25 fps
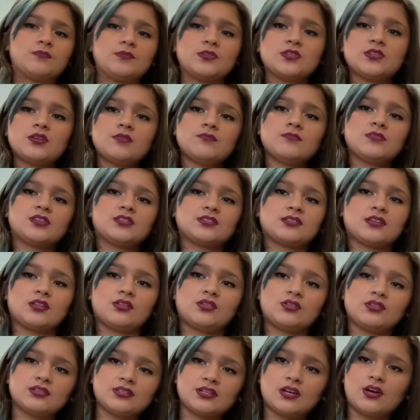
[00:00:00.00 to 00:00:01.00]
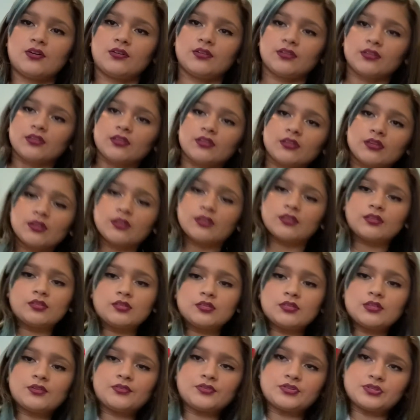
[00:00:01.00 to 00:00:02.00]
on because I looked down.
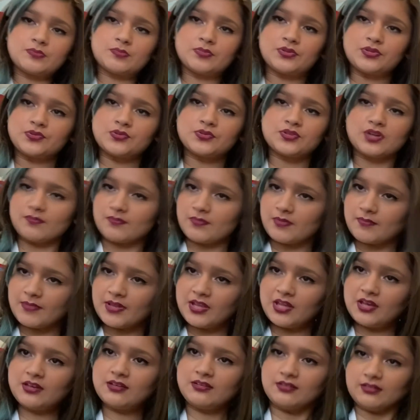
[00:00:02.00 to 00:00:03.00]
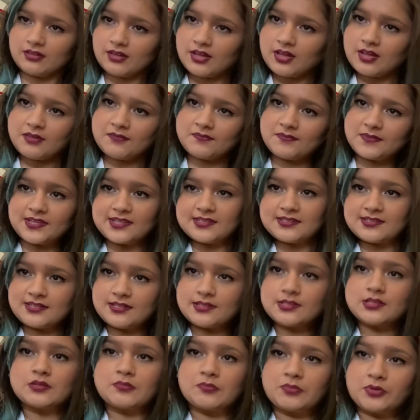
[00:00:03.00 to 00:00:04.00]
There was a blue stripe on my leg, mixing into
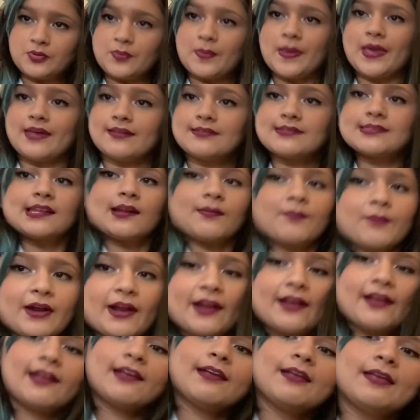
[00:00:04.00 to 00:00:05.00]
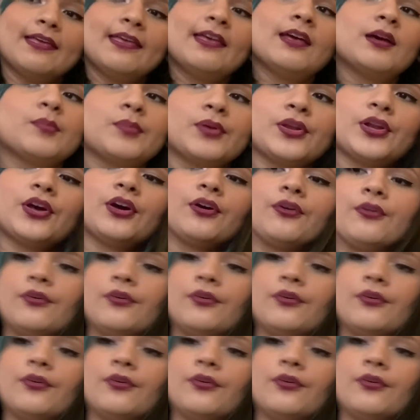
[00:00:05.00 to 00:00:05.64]
the blue pants that I'm wearing. But no,